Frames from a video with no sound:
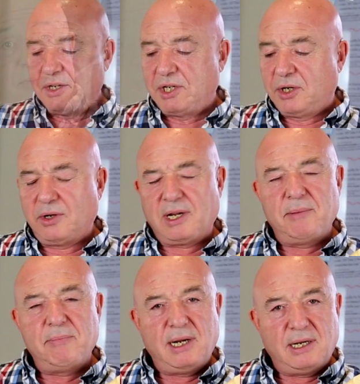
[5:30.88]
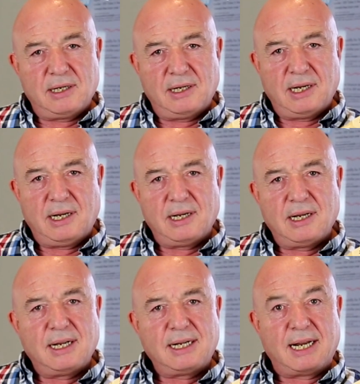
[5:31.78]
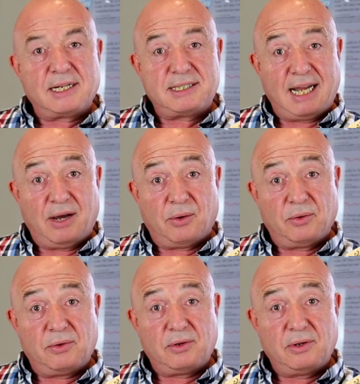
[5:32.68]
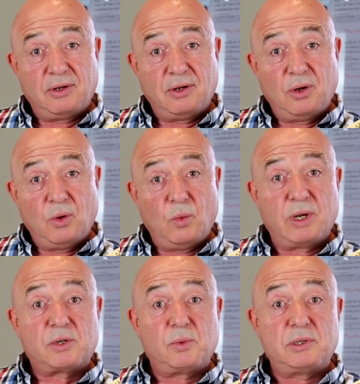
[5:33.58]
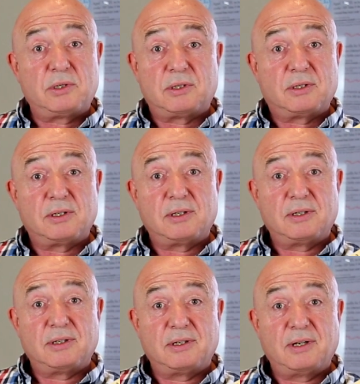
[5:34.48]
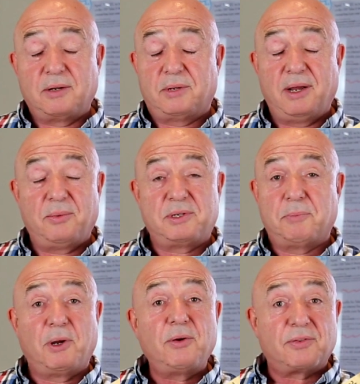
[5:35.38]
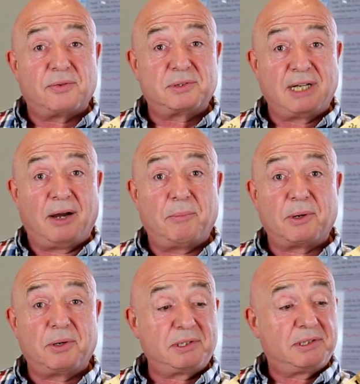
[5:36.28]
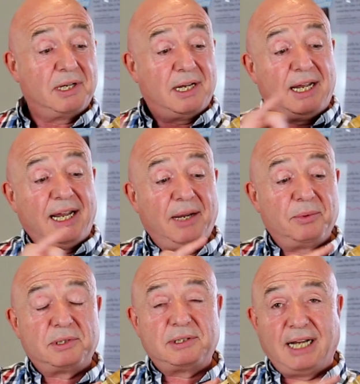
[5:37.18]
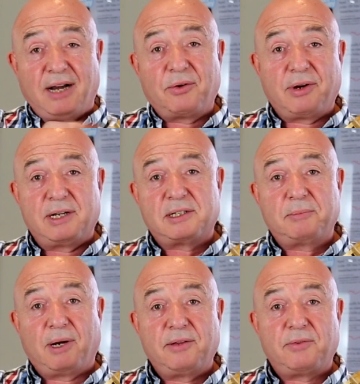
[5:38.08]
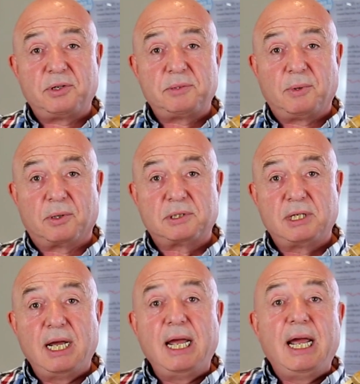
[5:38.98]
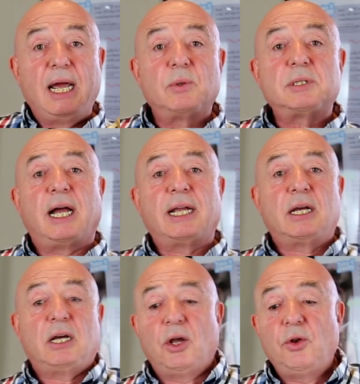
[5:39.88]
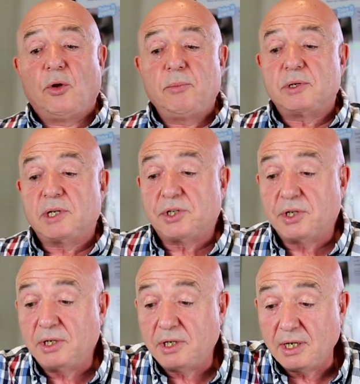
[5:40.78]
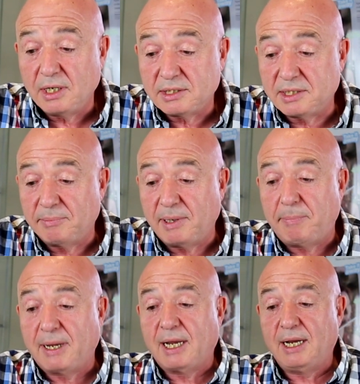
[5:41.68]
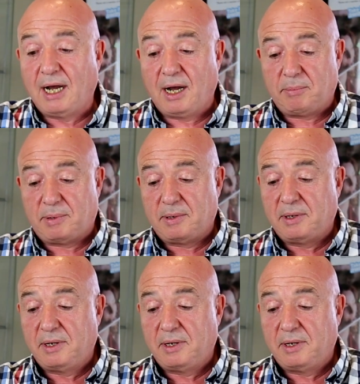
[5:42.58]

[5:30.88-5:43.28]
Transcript: She could immediately get a sound which was, it was a beautiful sound because it was the sound created by the voice box. It was like a non-musician simply picking up